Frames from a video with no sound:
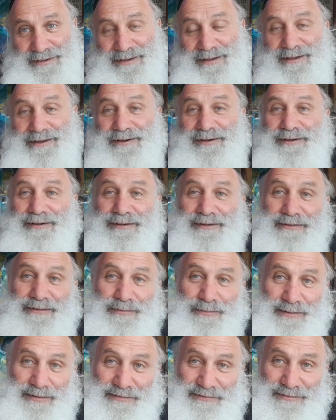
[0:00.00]
and all the
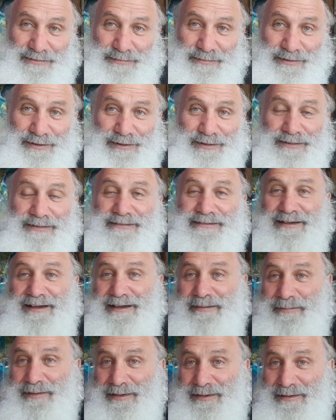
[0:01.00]
wisdom and all the
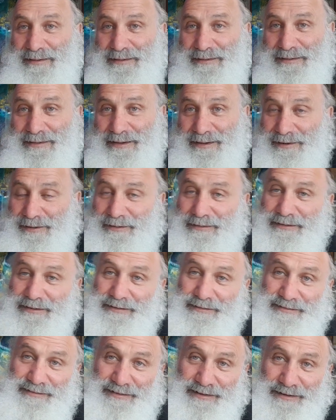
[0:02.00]
timing and all the
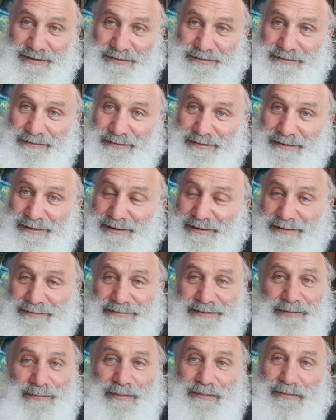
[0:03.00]
insight
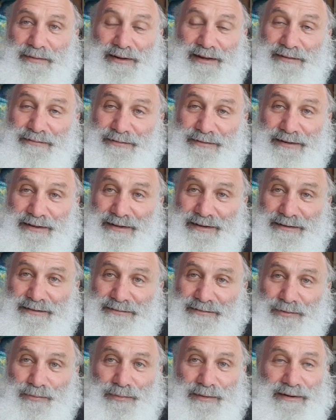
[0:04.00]
that we would ever need
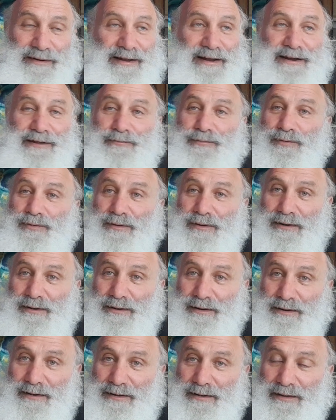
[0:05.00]
to win any war
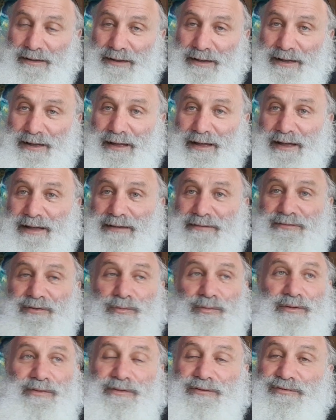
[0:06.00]
and to
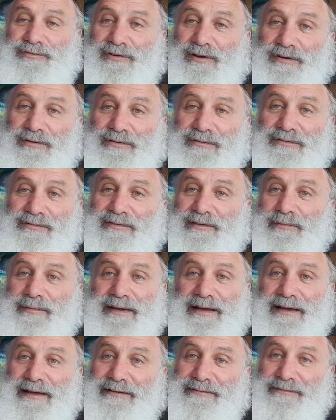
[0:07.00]
win the struggles that we
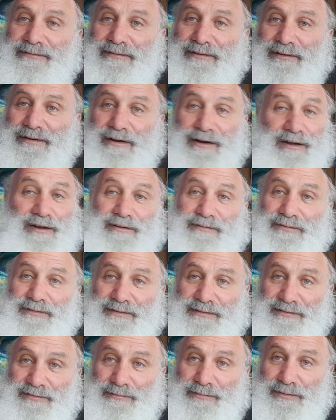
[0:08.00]
have, all of
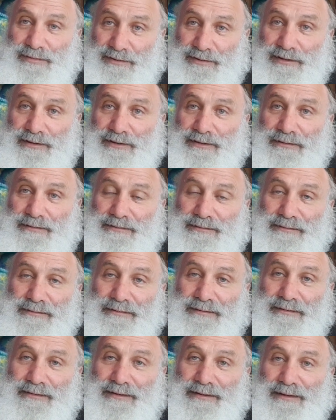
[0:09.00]
us, within.
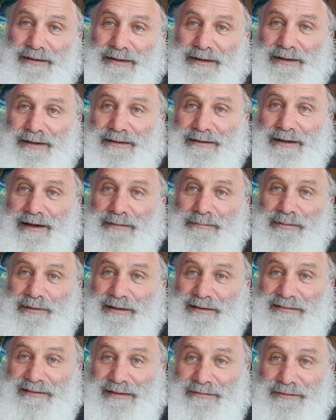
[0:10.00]
God
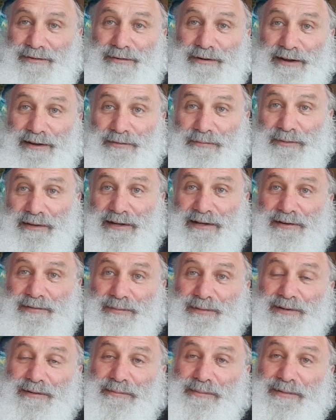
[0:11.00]
bless. Have a great week.
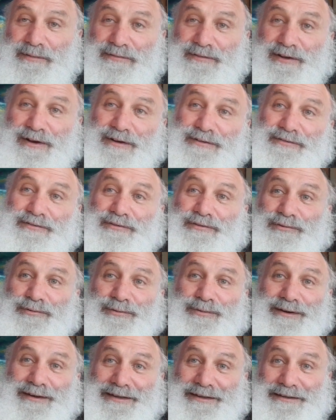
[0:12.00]
We will talk to
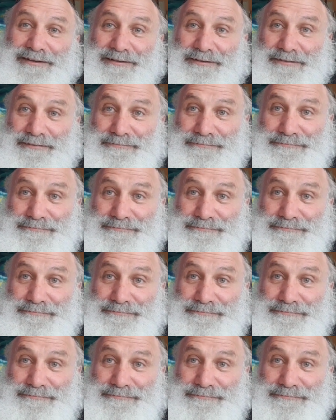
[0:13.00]
you again.